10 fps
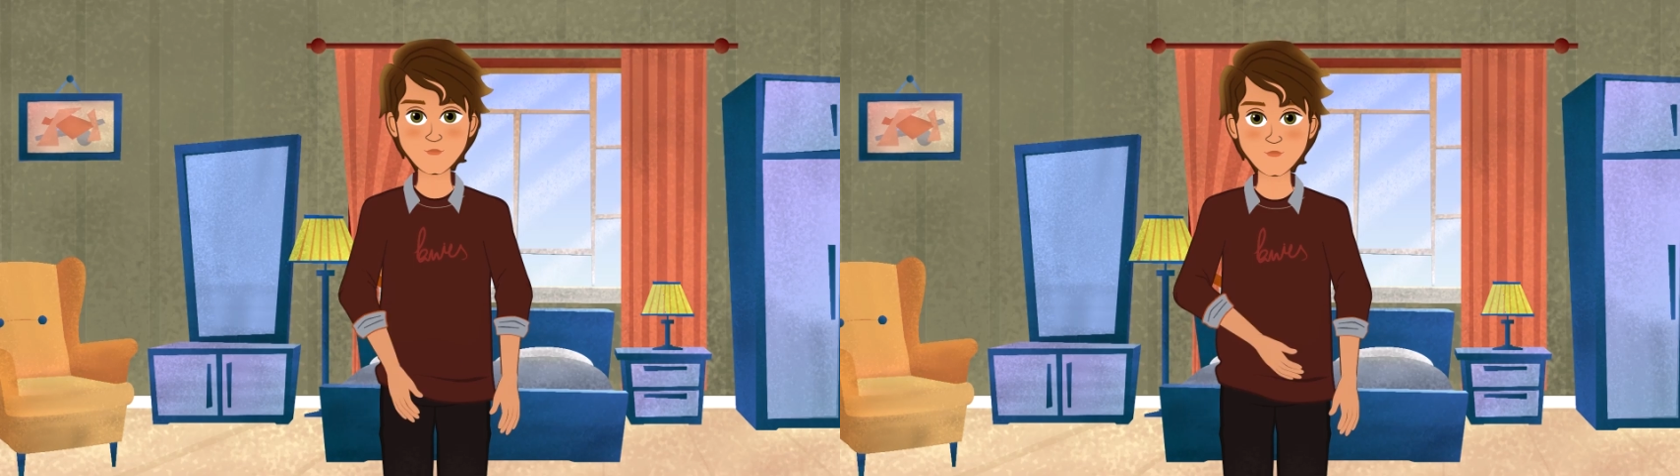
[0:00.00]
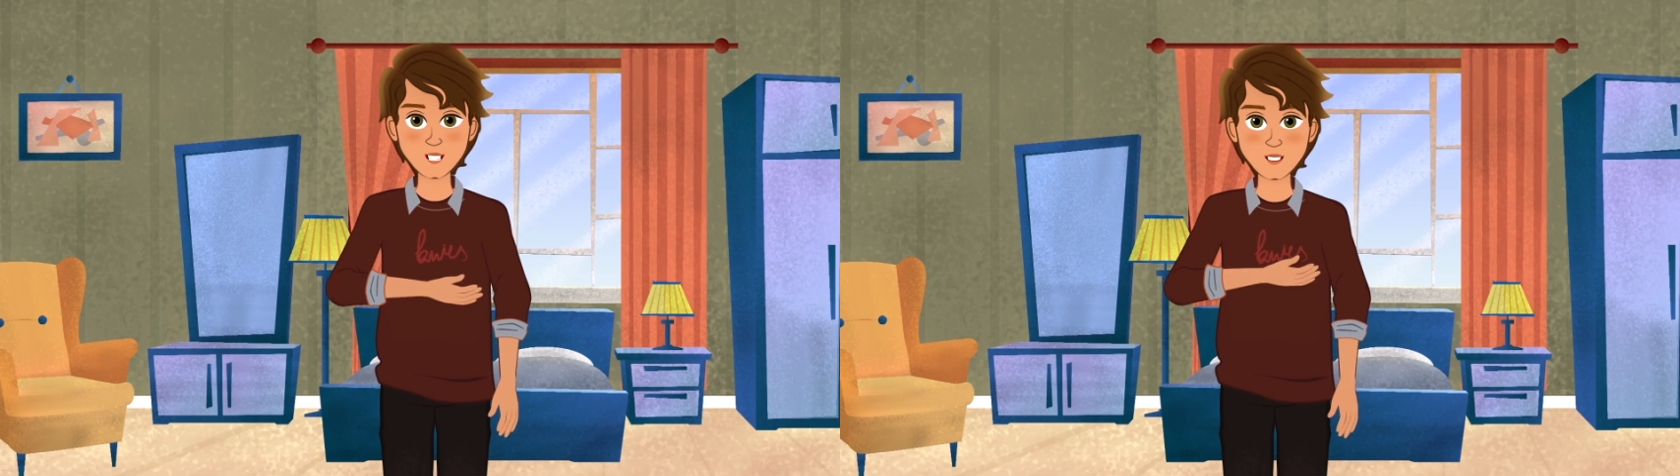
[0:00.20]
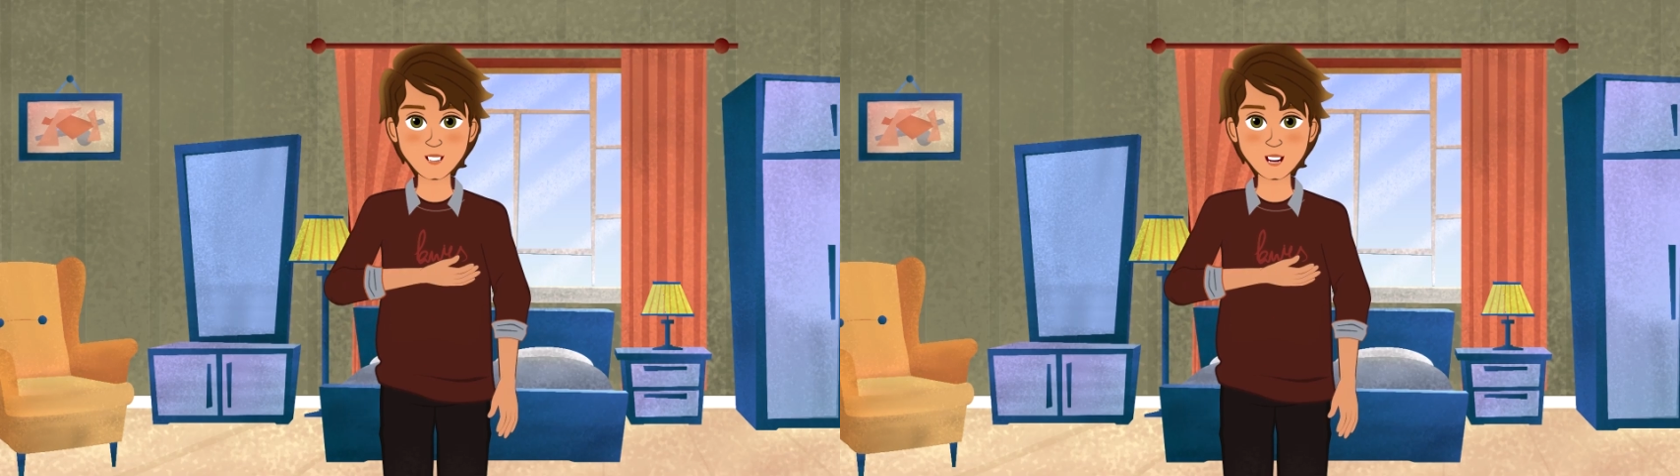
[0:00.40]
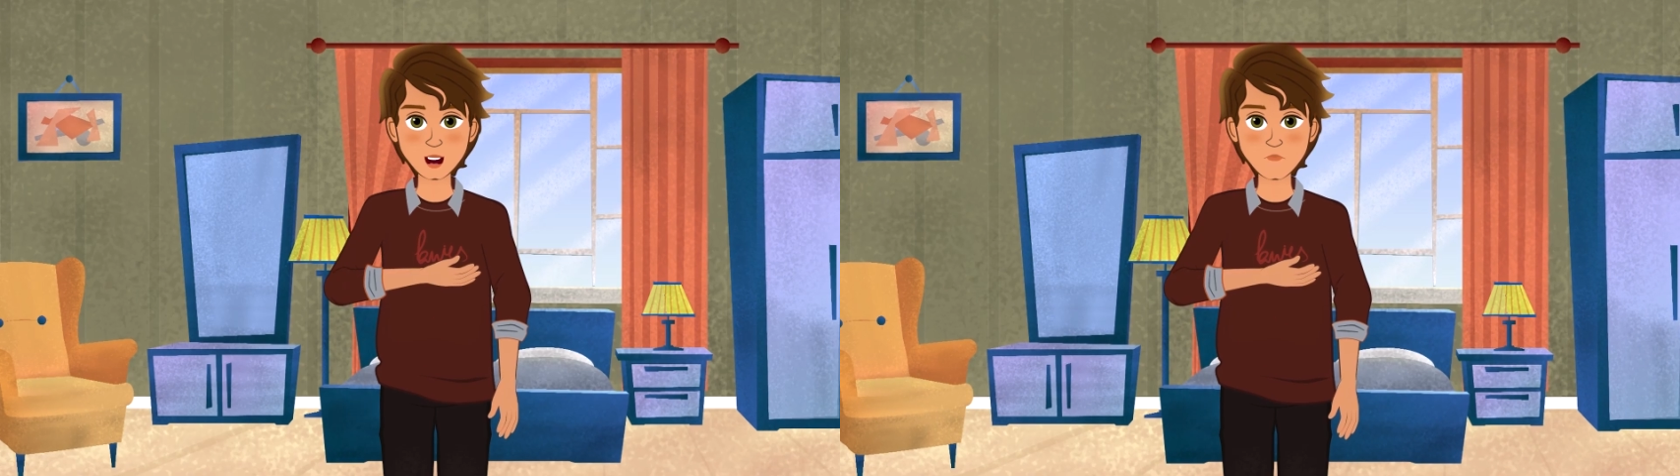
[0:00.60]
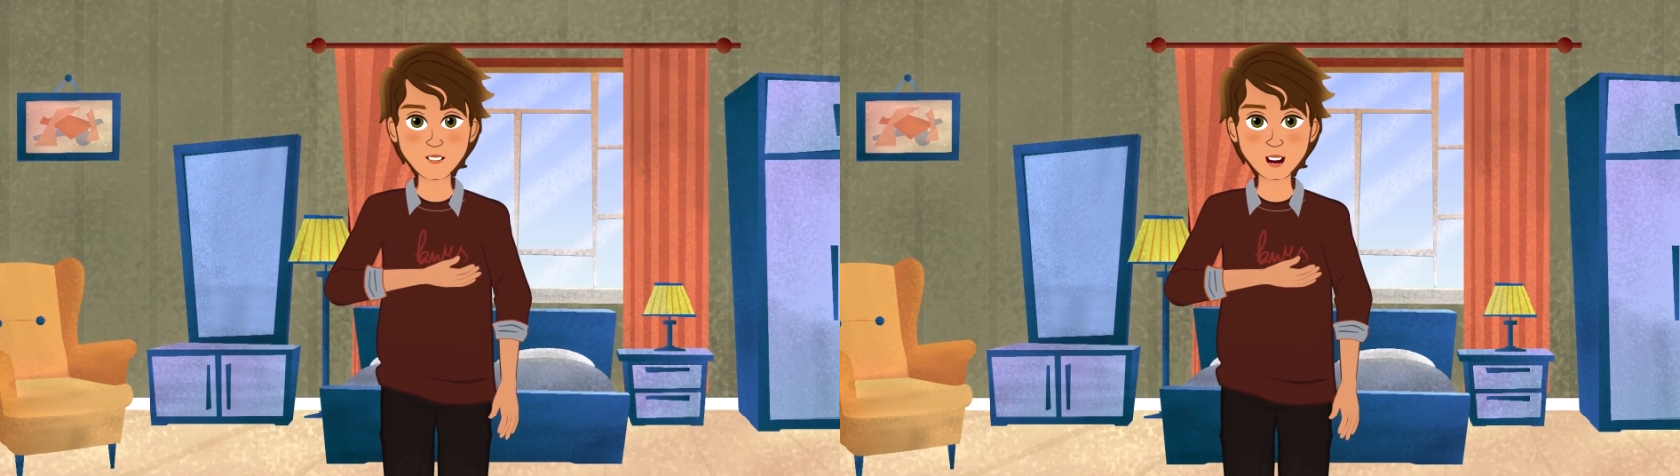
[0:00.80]
I was
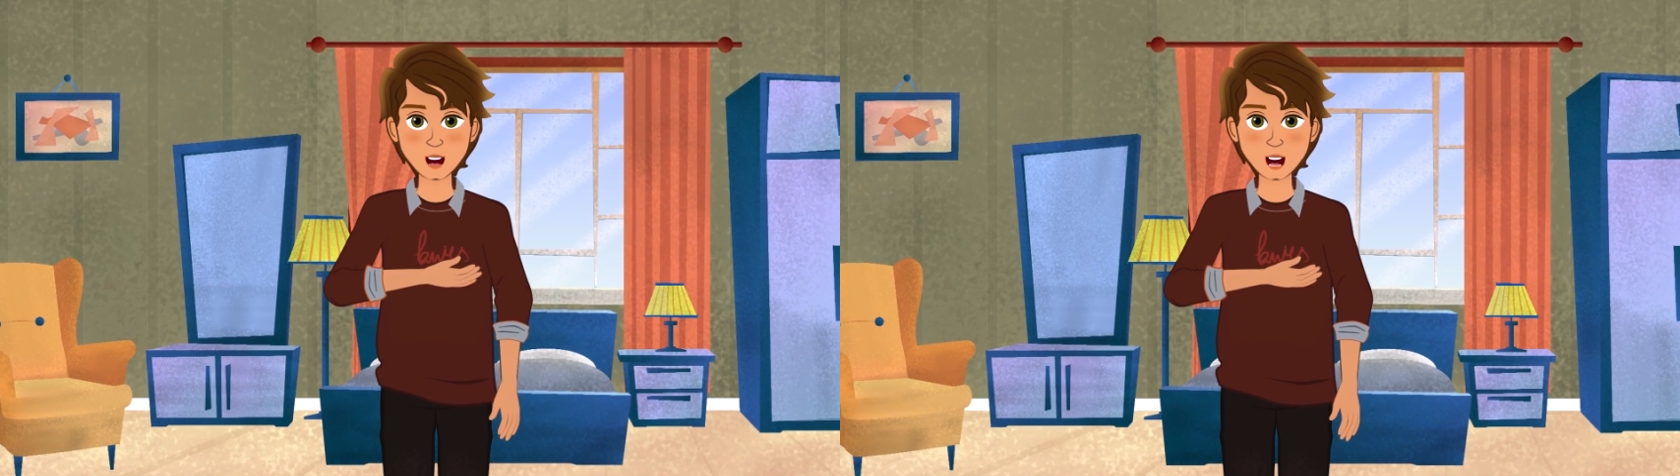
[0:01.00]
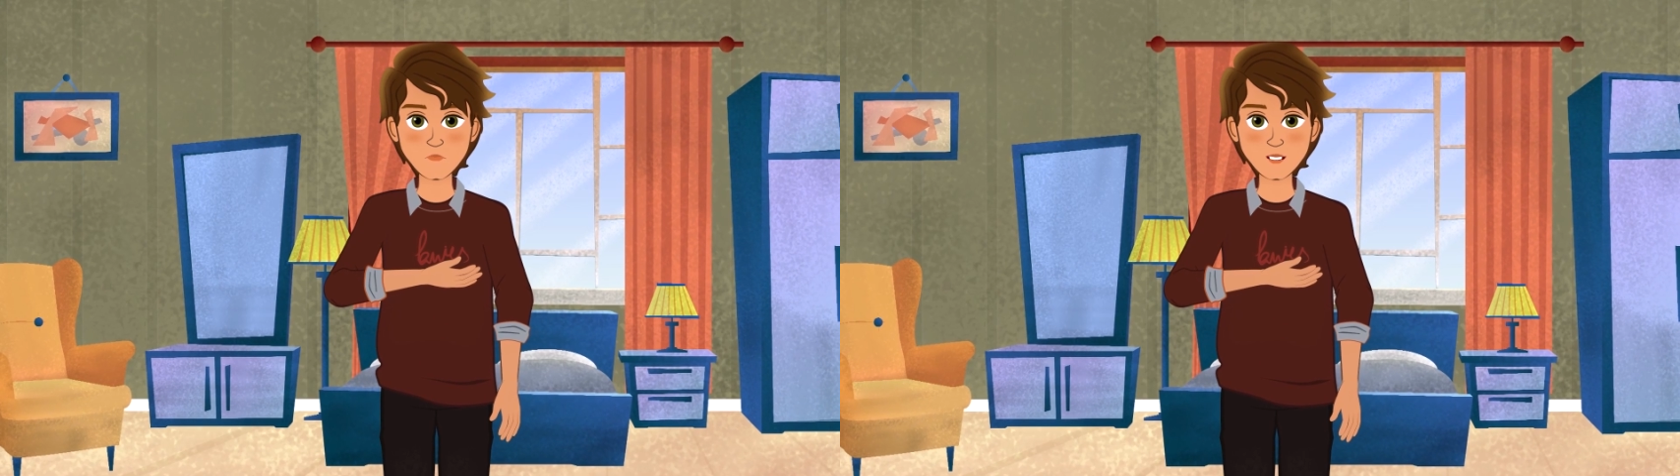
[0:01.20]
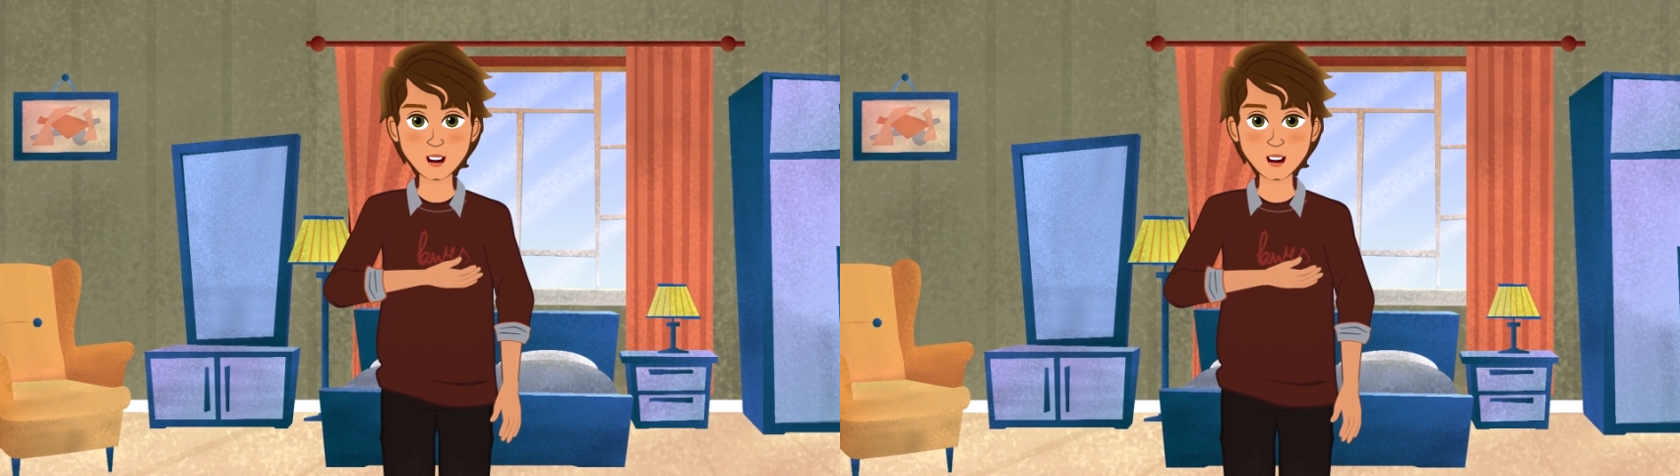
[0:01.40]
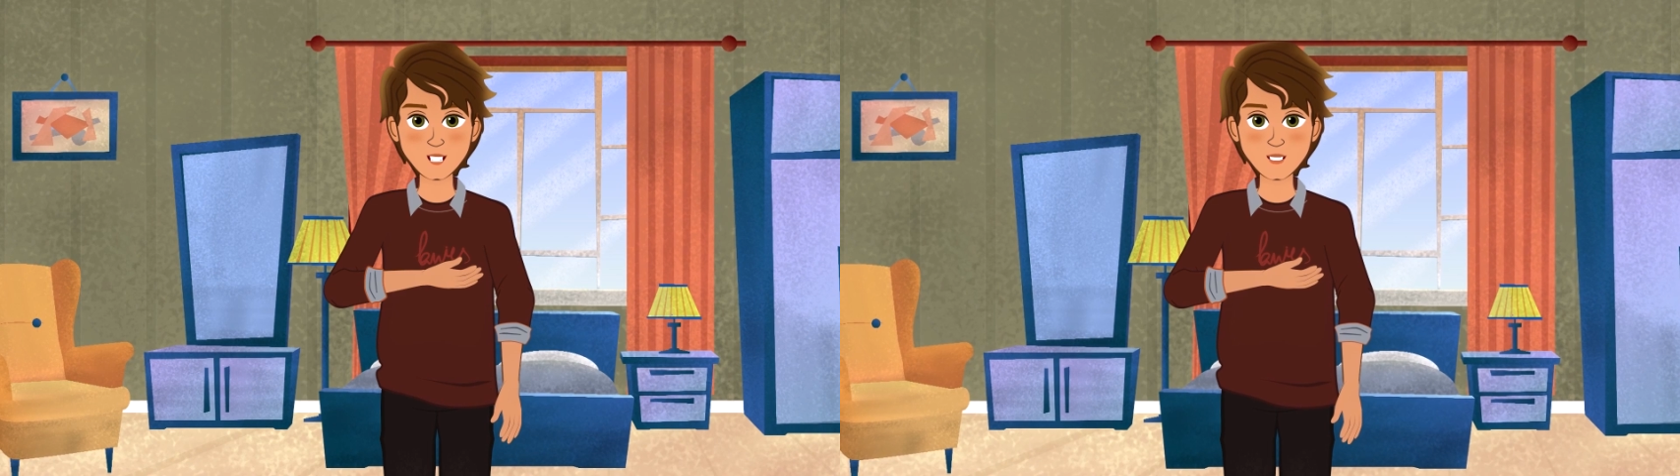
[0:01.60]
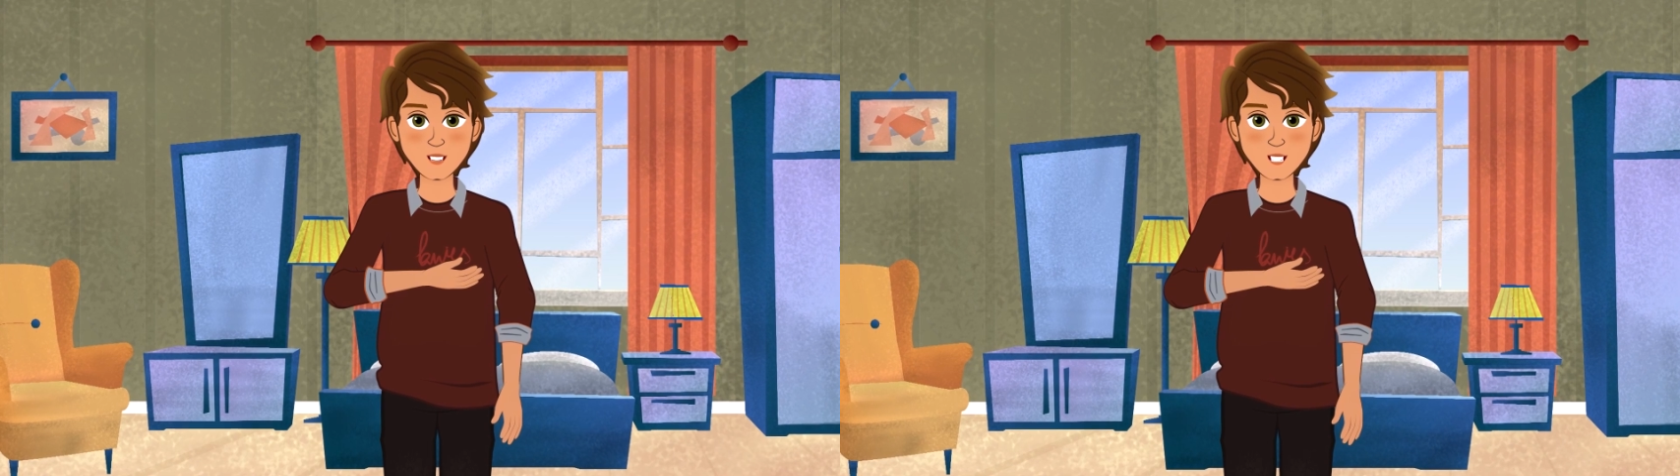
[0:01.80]
conflicted between
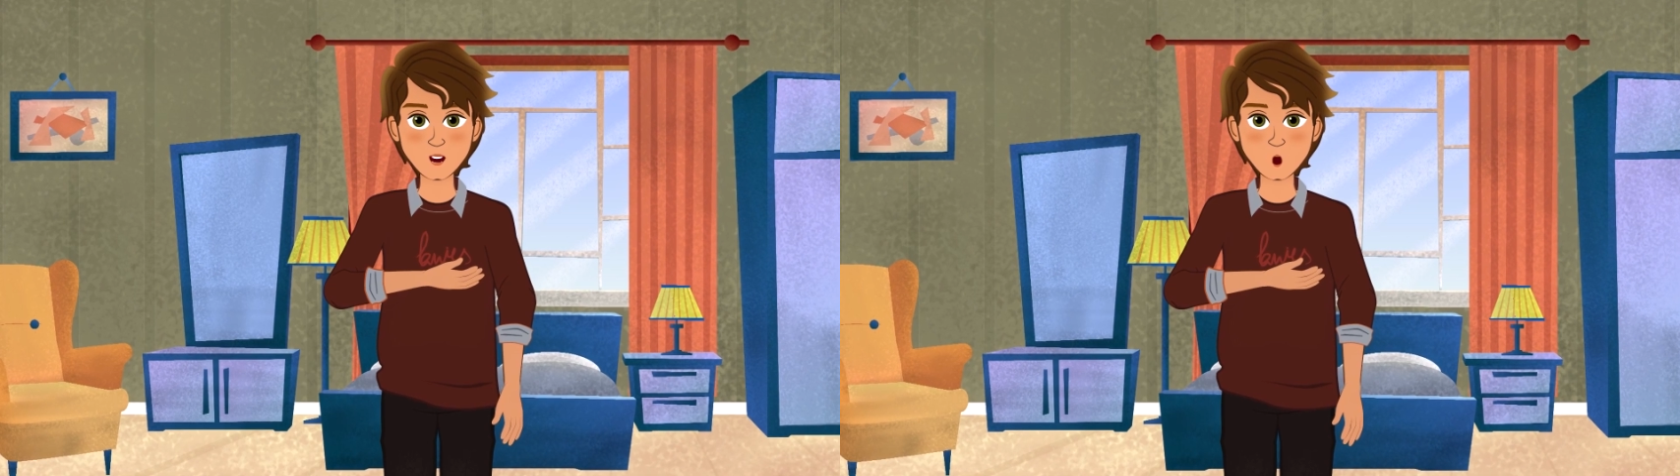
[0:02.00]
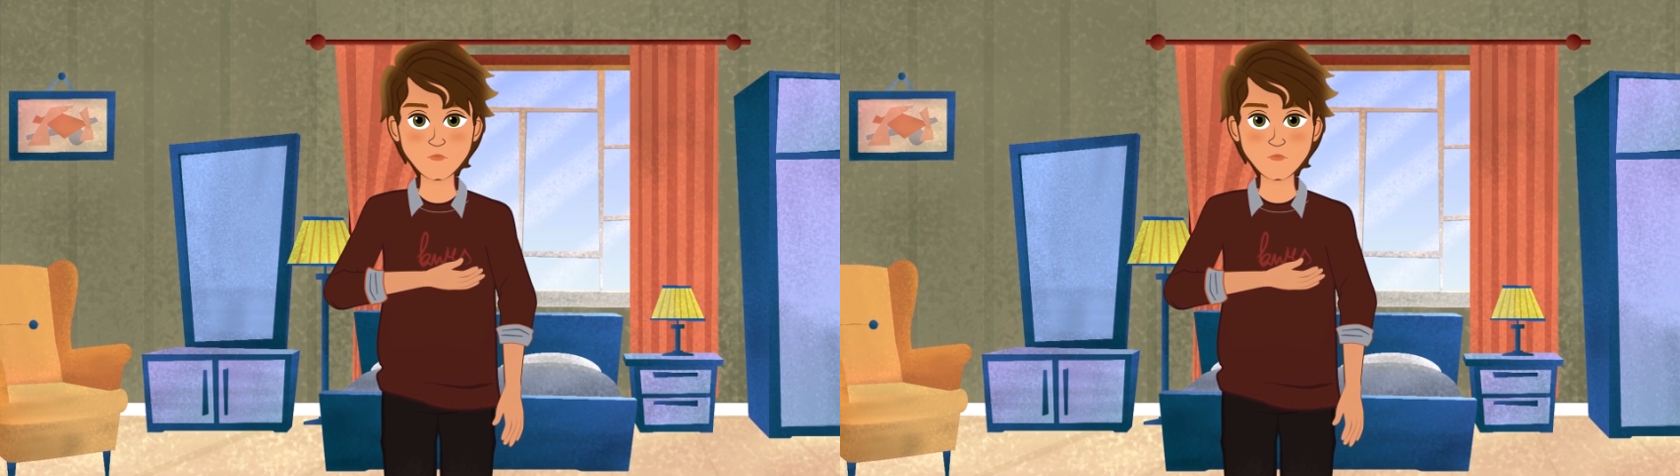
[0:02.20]
going on my